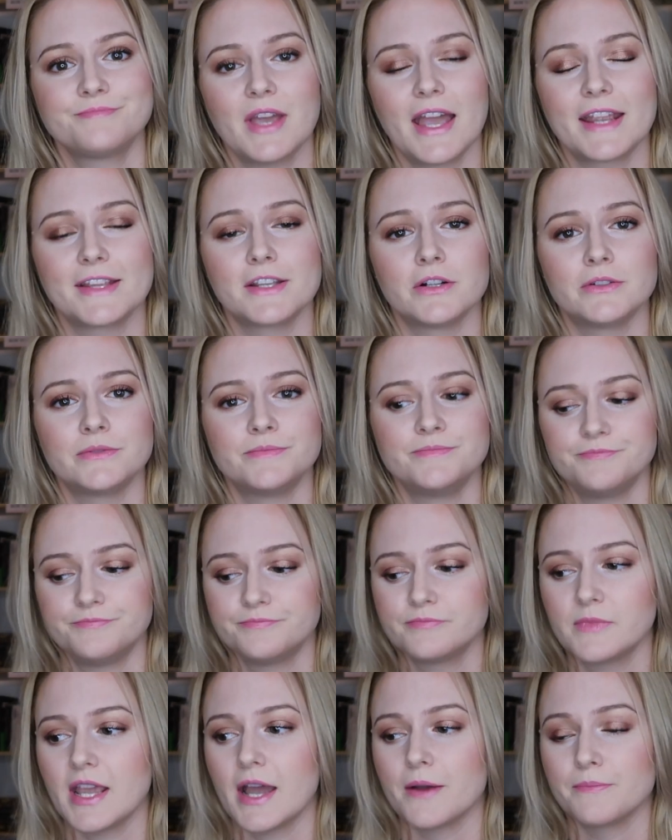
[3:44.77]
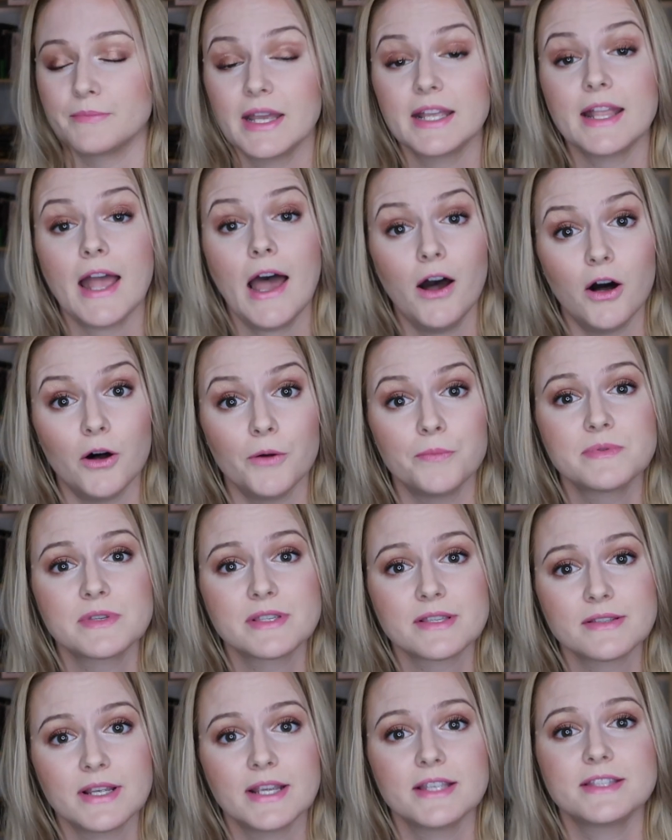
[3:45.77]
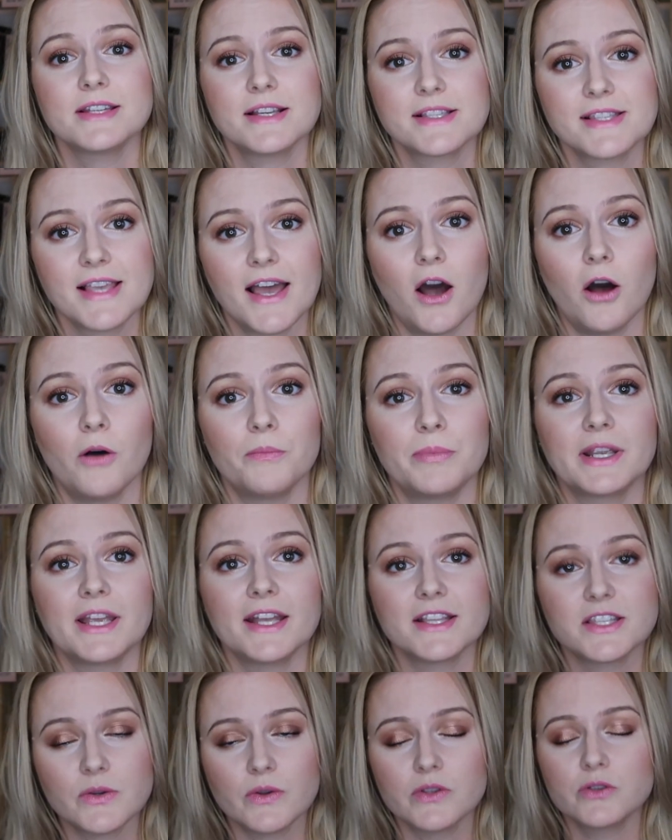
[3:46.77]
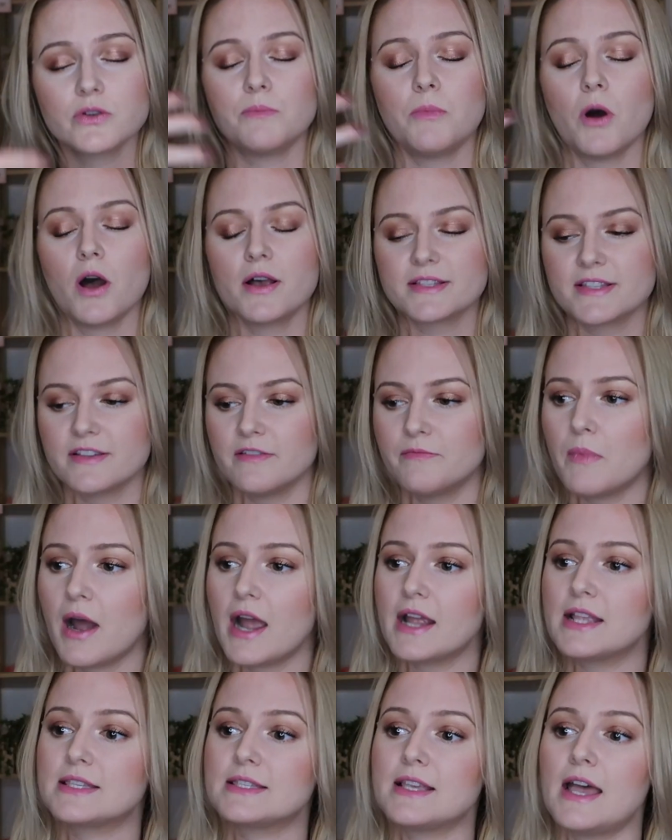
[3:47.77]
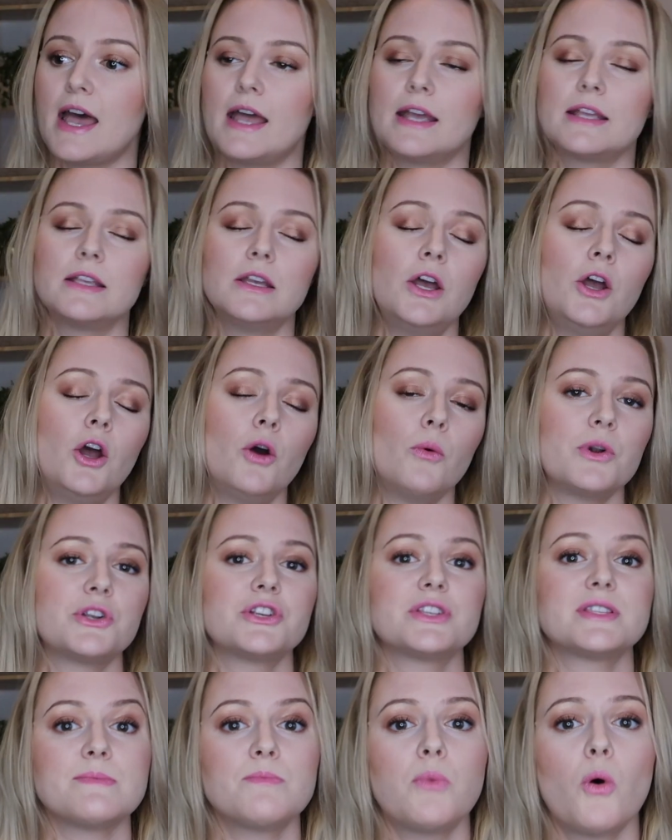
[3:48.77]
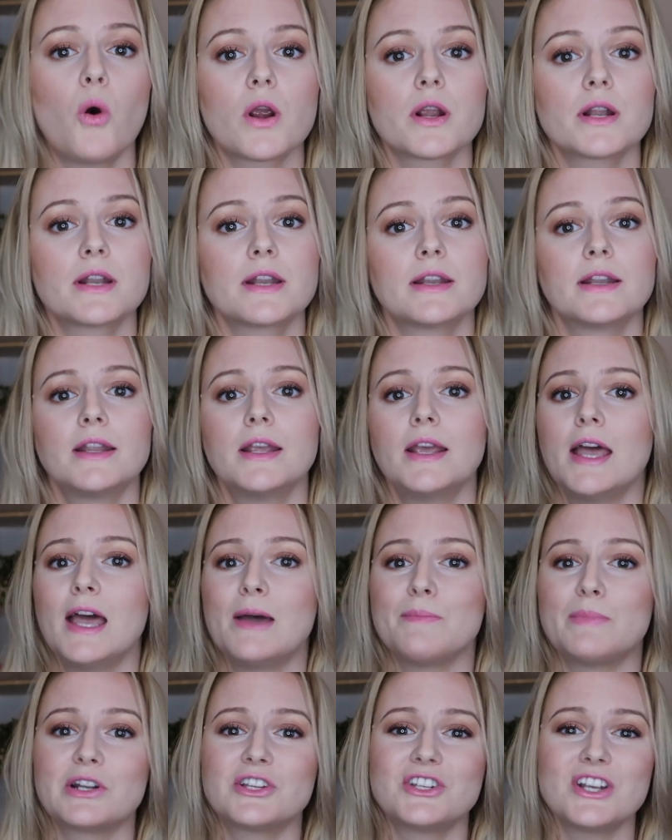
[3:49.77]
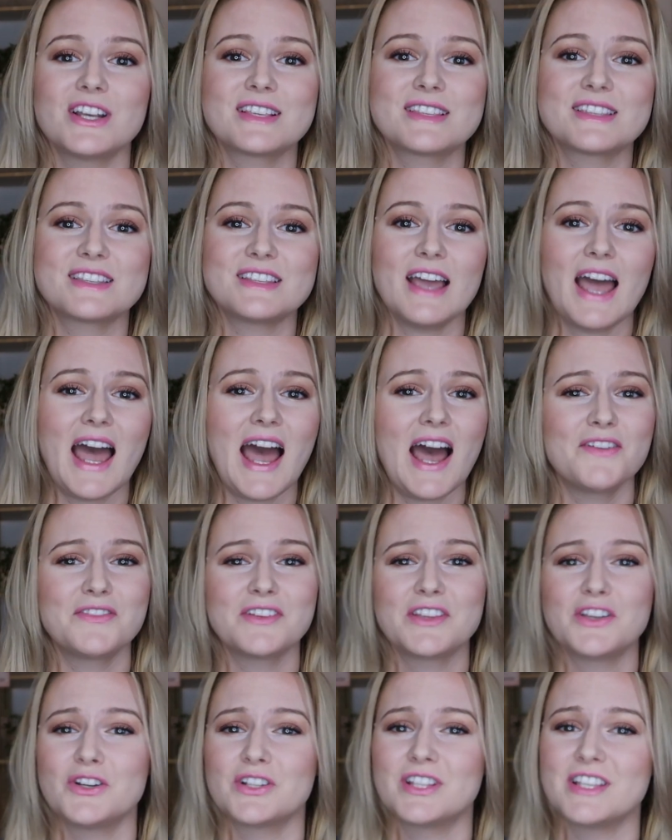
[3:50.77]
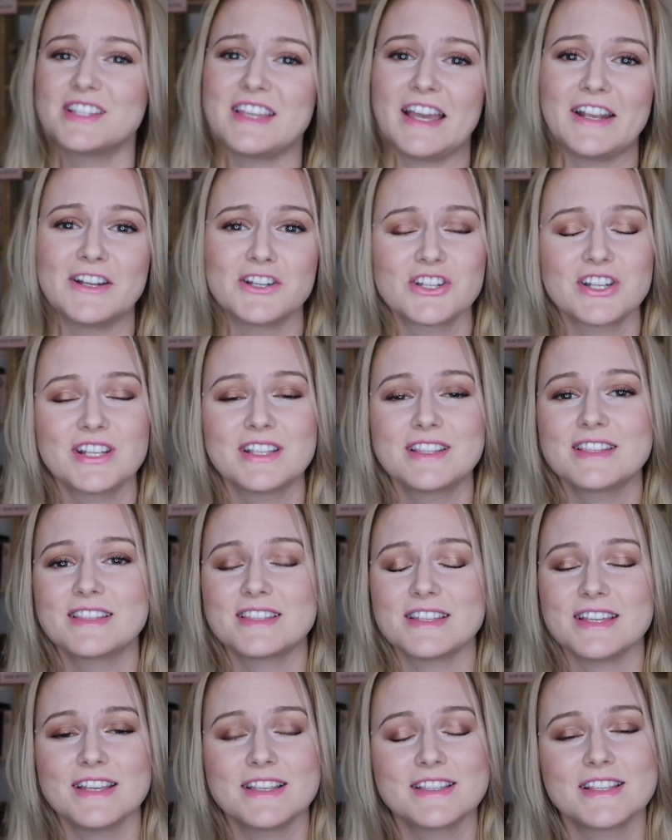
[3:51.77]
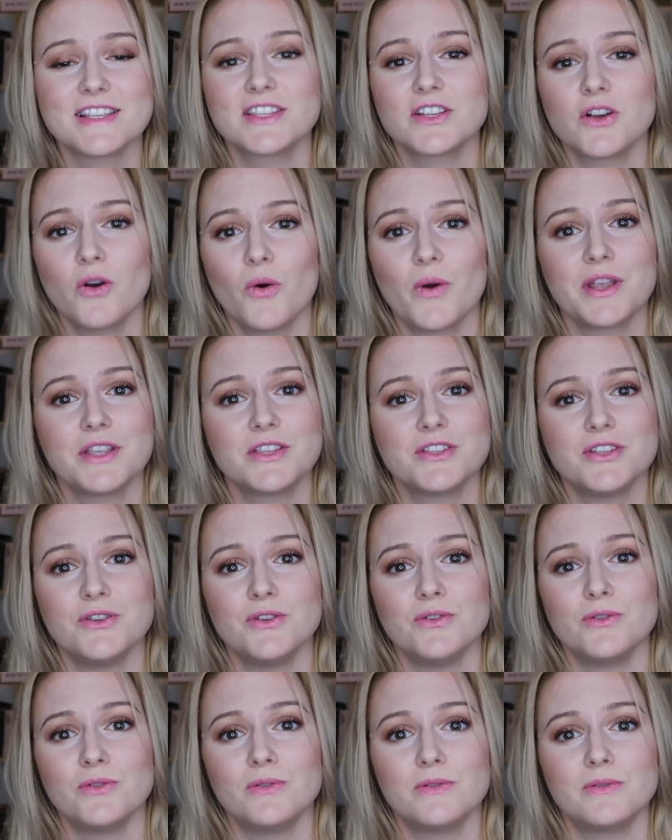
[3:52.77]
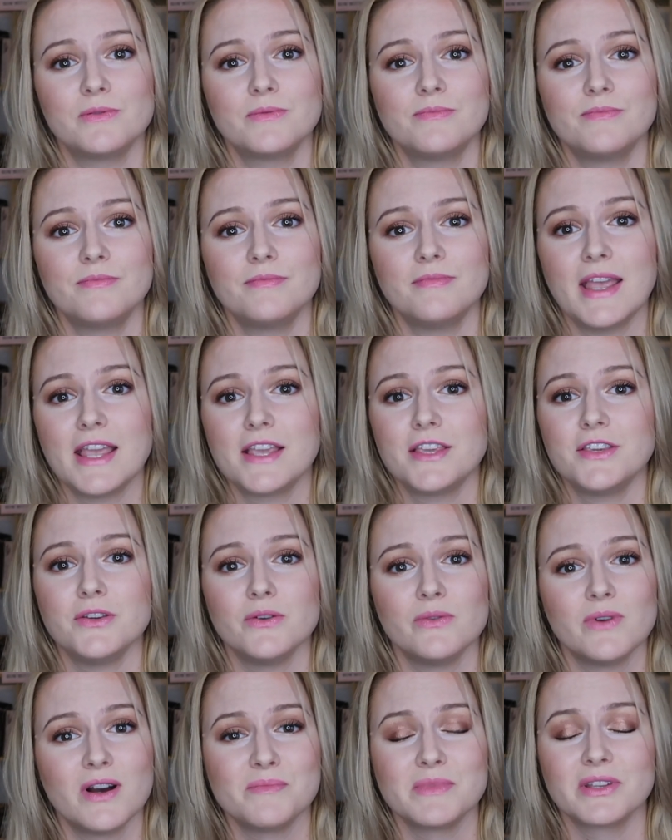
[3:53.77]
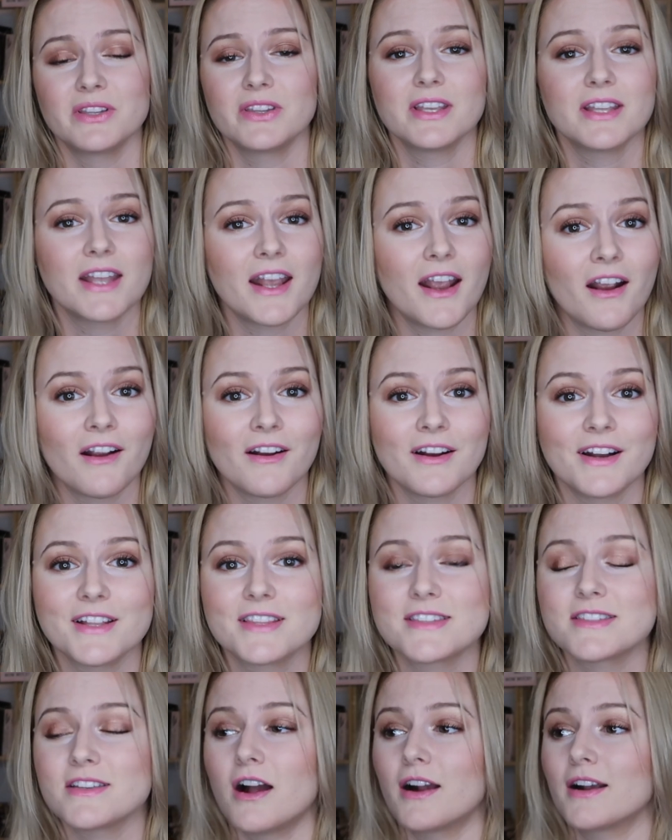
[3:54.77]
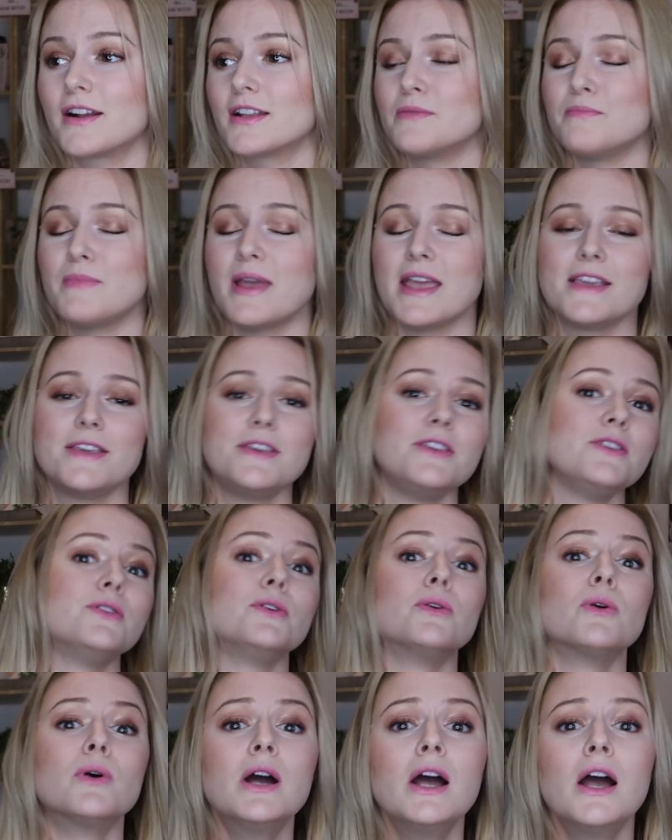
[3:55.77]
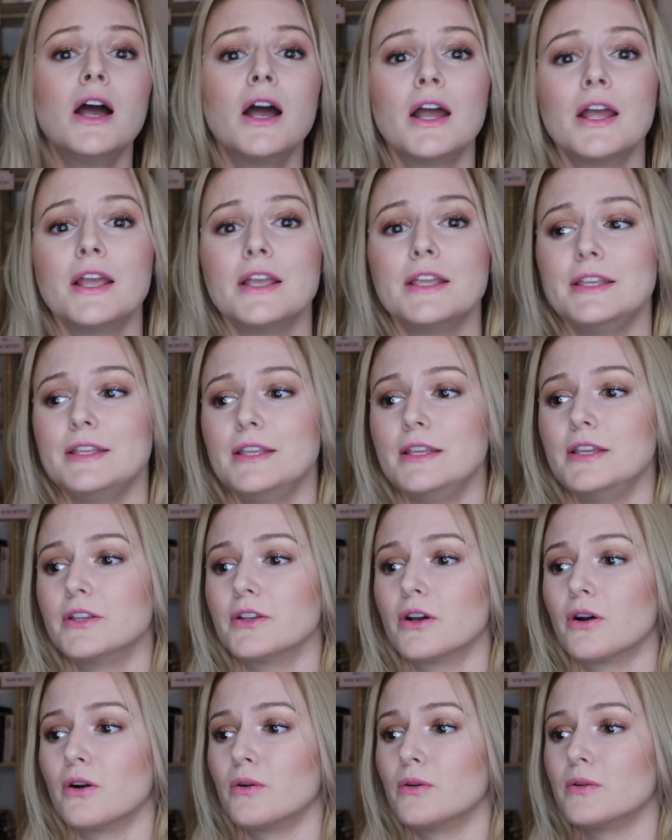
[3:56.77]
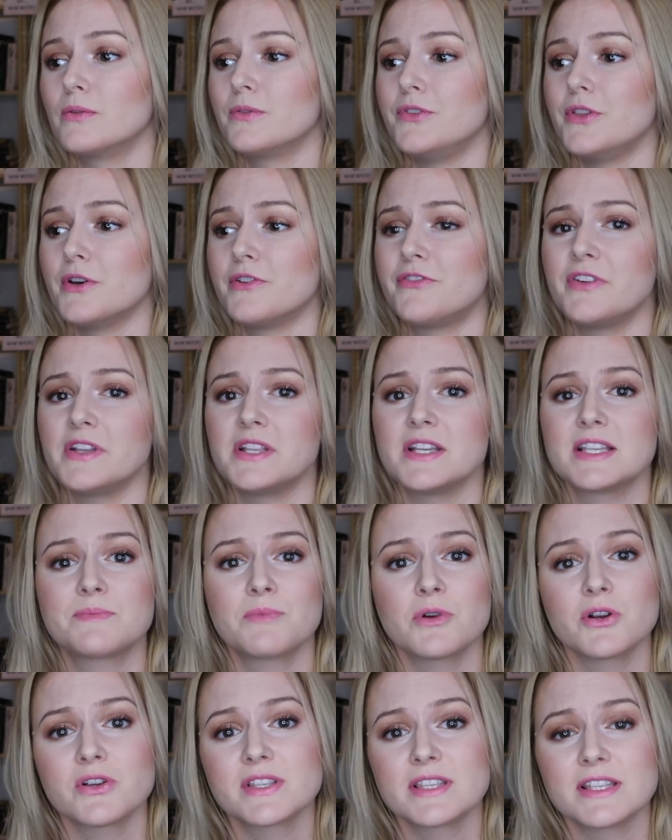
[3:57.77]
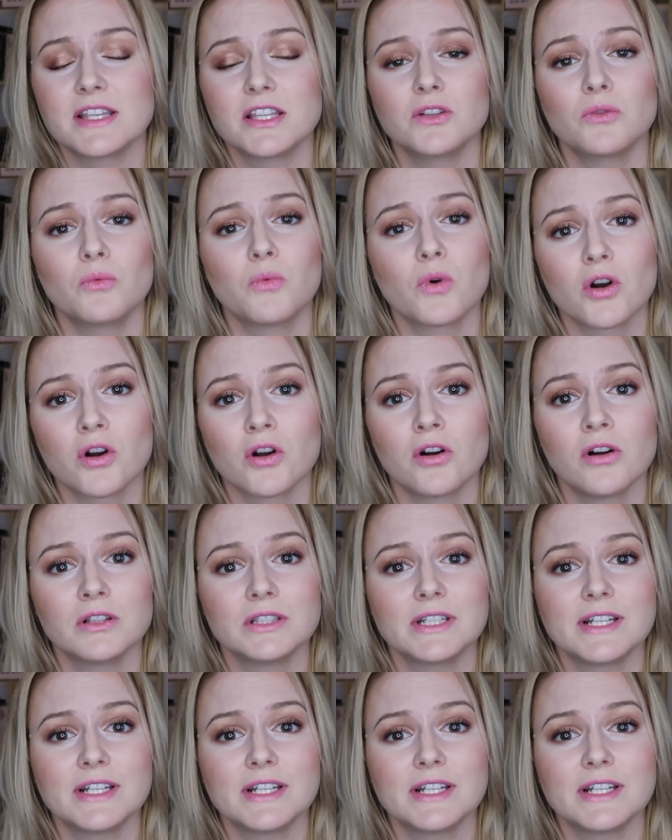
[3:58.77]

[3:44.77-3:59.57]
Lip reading: I know, yeah, it helps, it does help. It gets you into a positive mindset, which is important, but just having good intentions isn't going to make you a millionaire. It's not gonna make you, you know, the fittest person in the world.